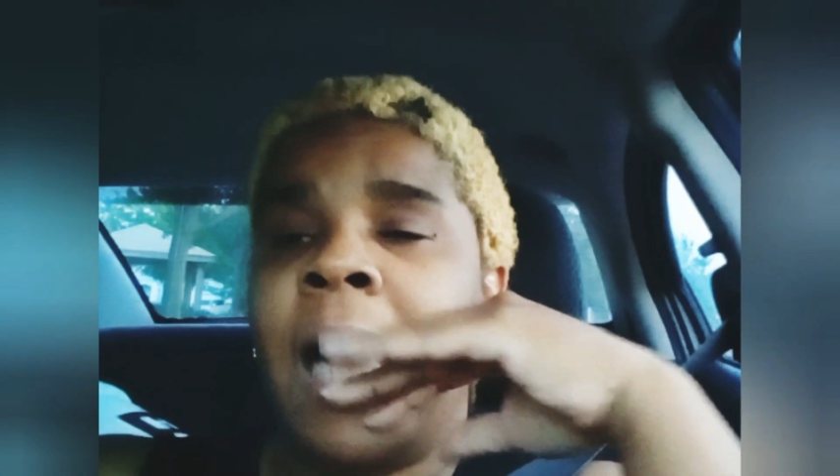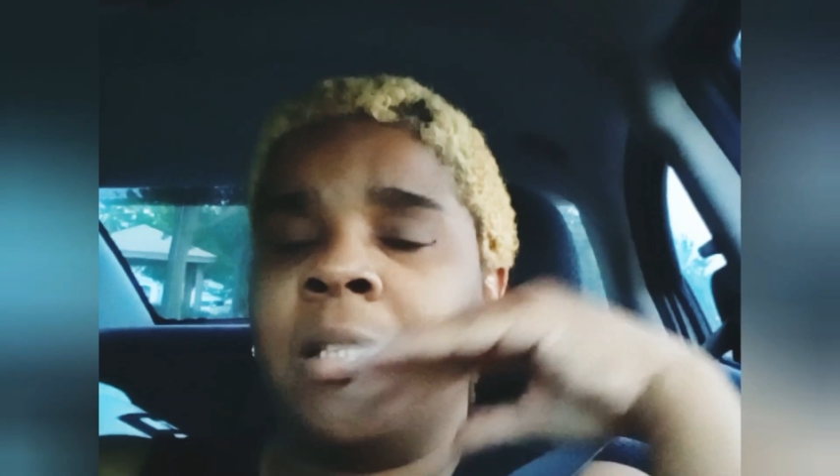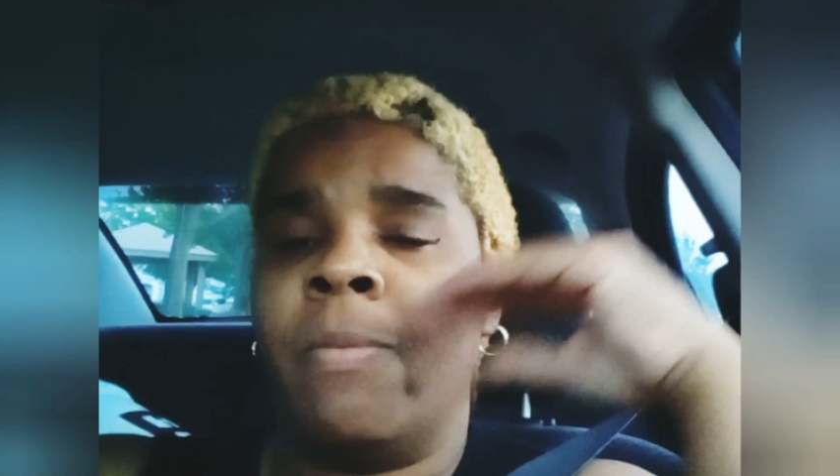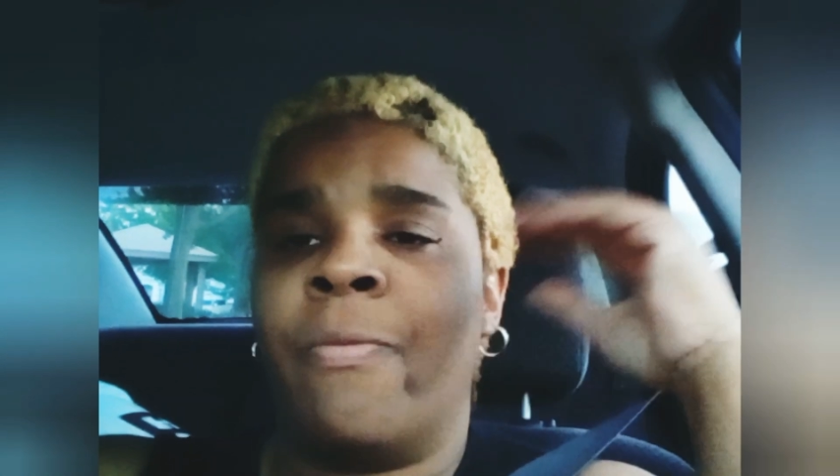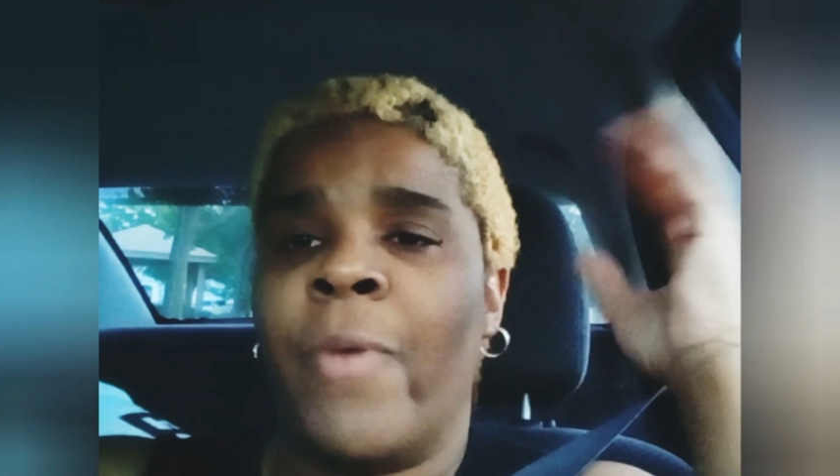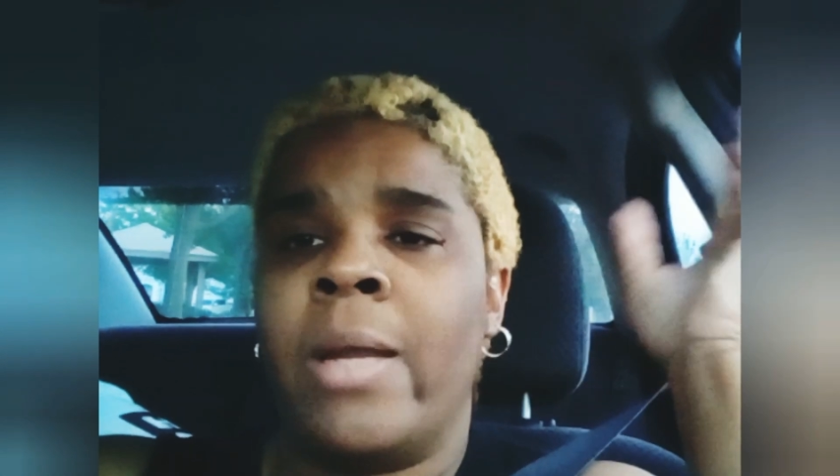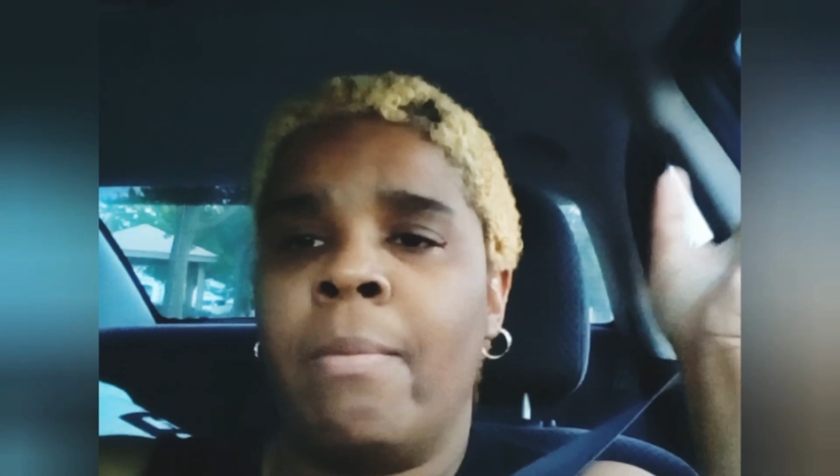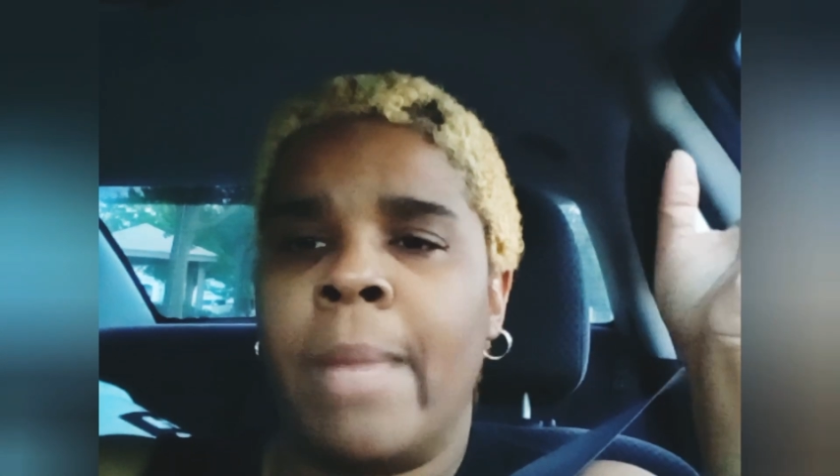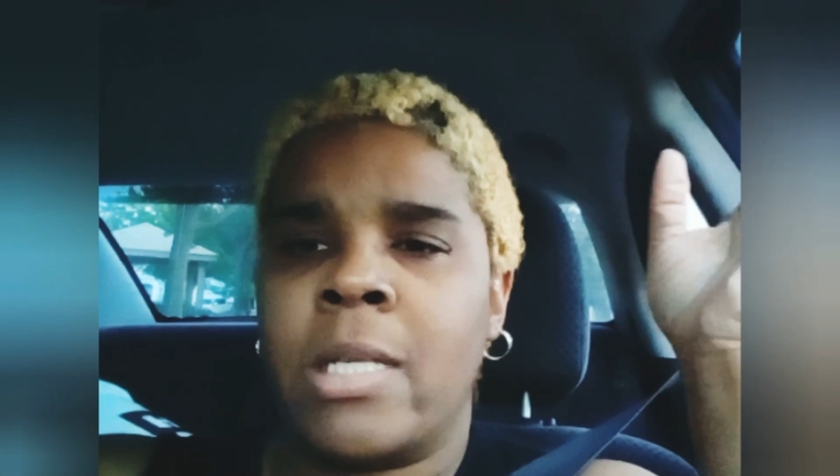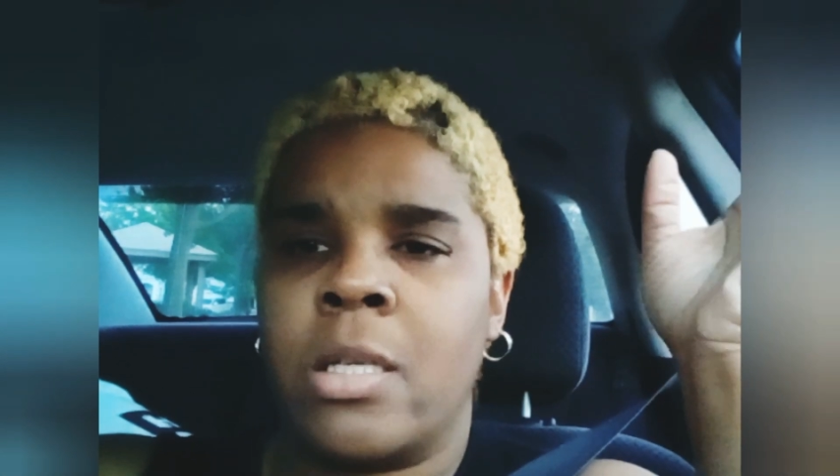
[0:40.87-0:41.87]
some friend
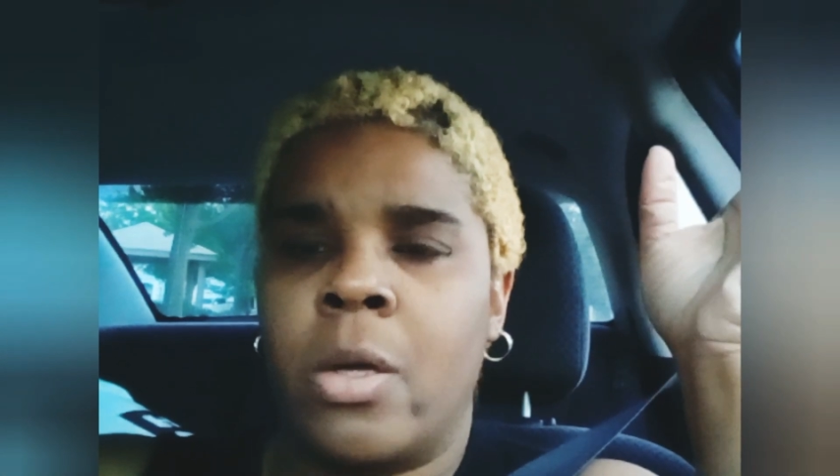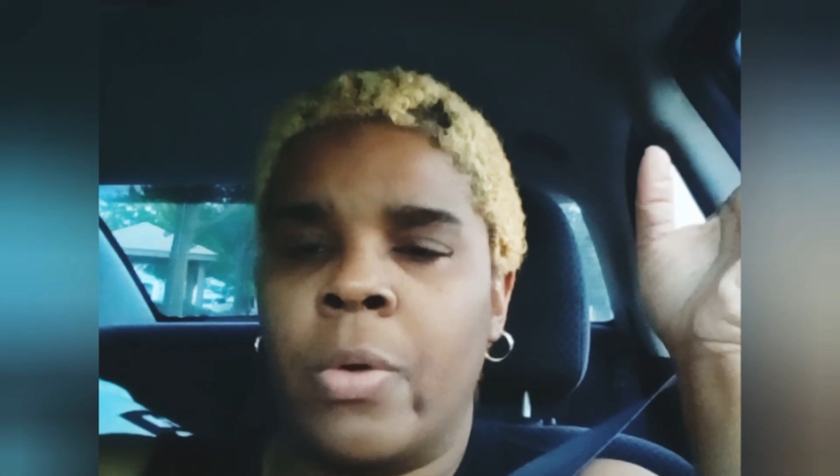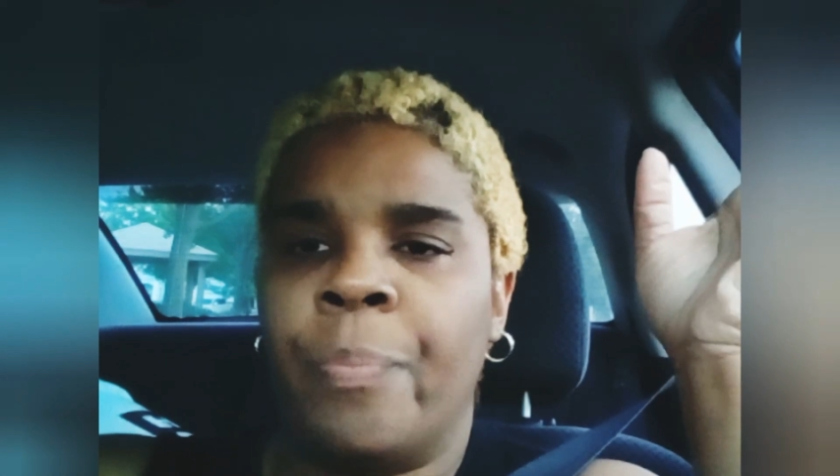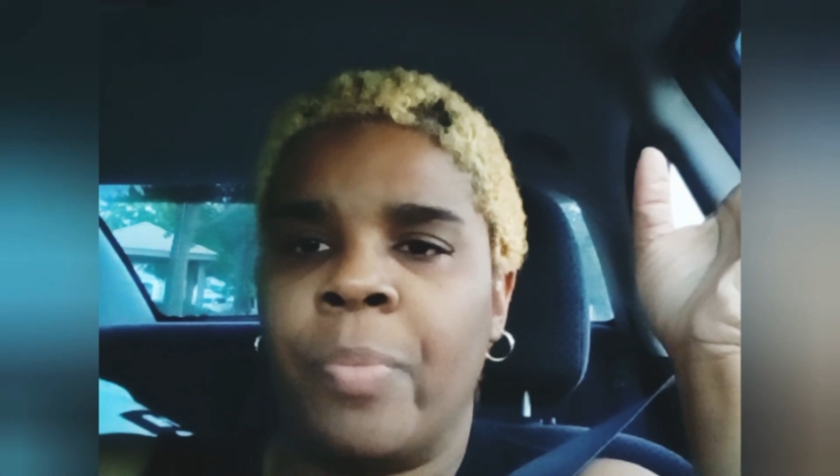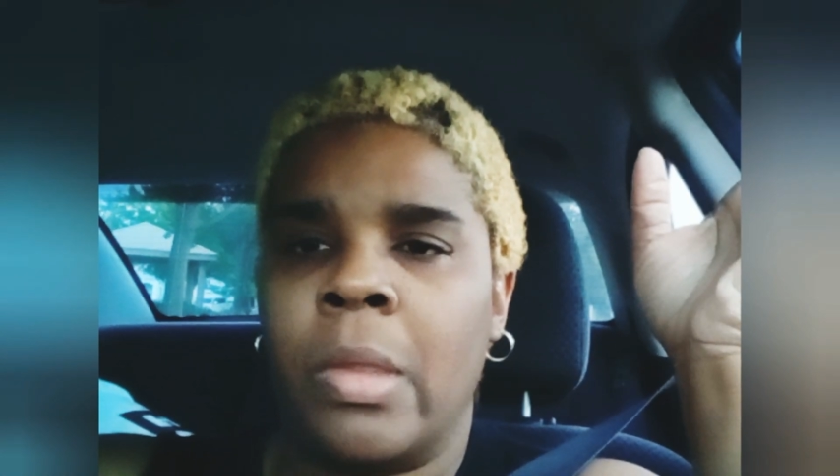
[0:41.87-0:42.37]
in Mexico.